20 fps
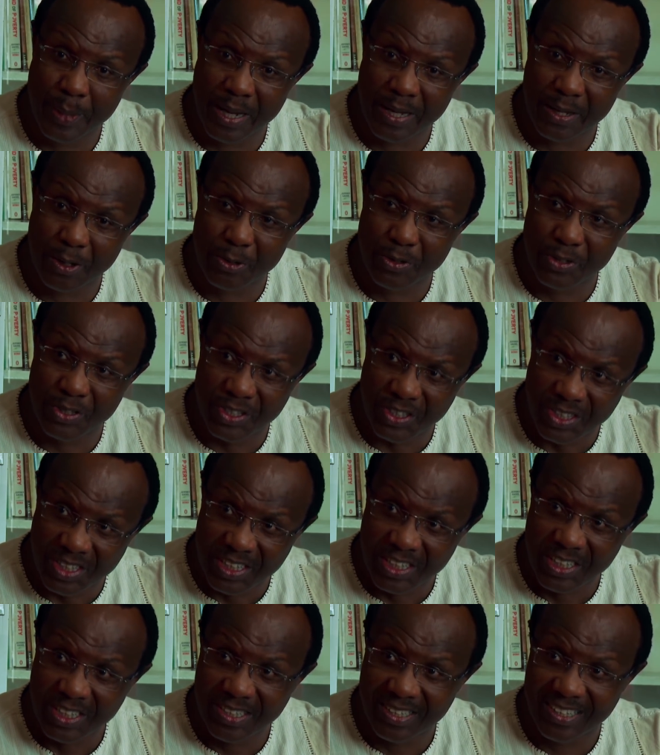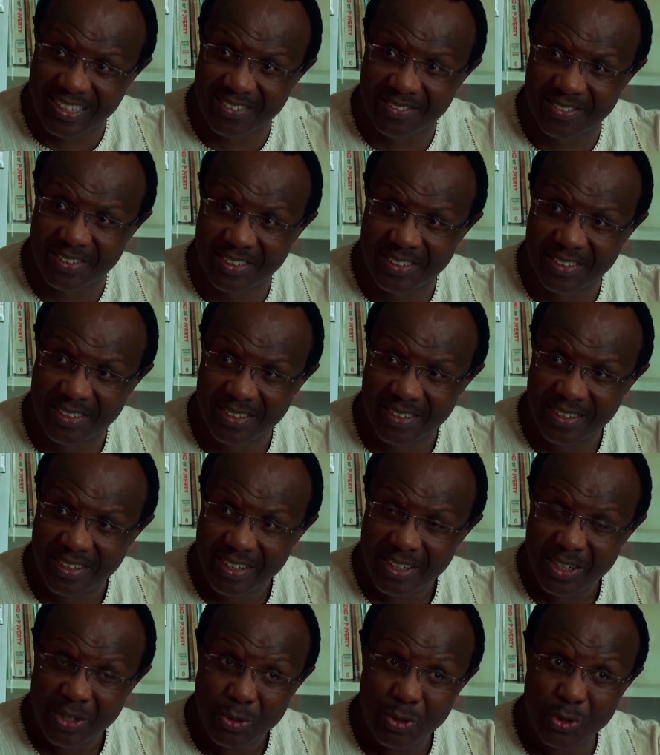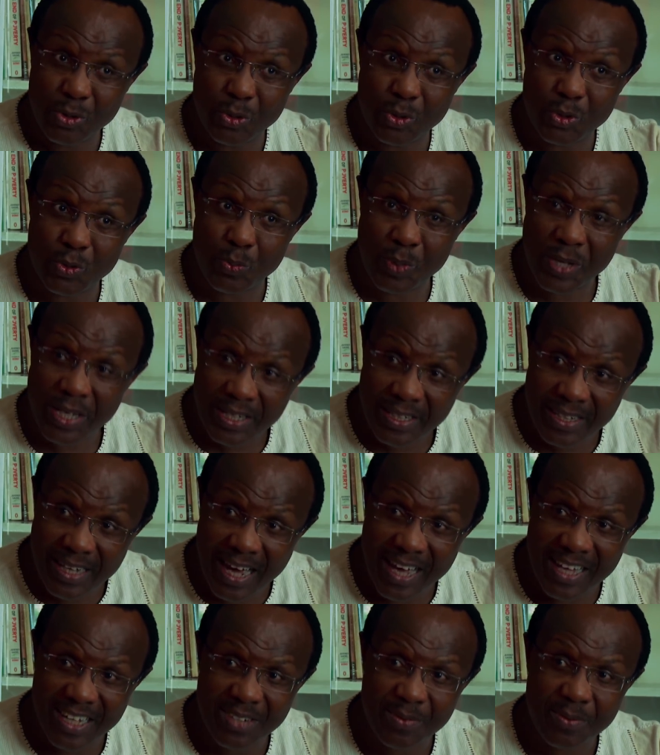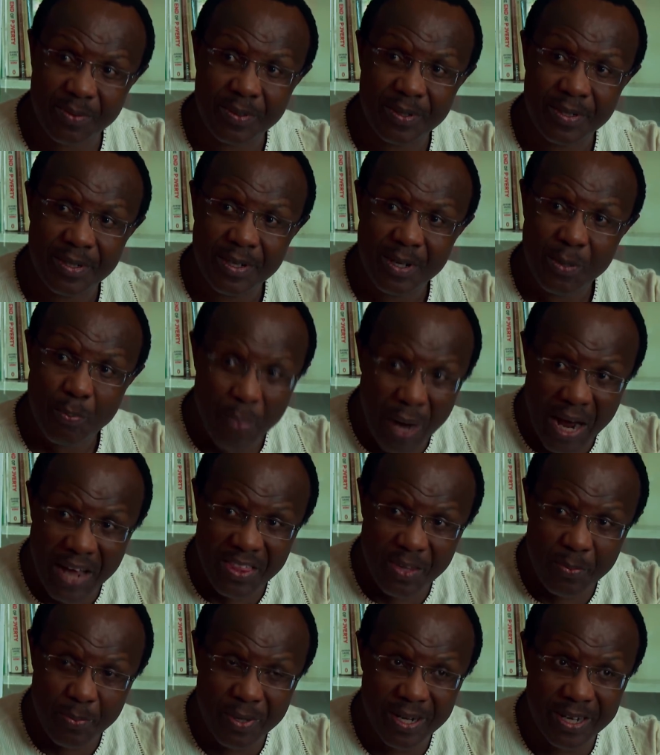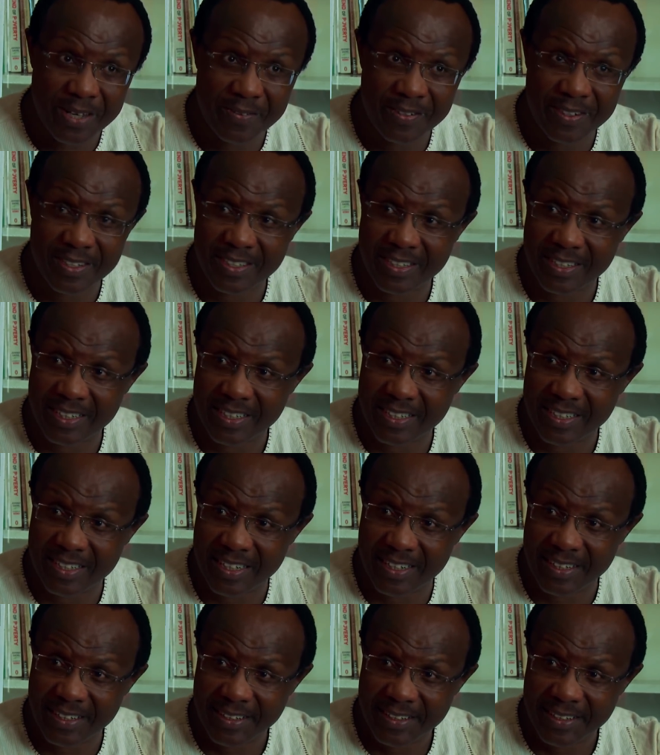a logistics service which was being done by the private sector,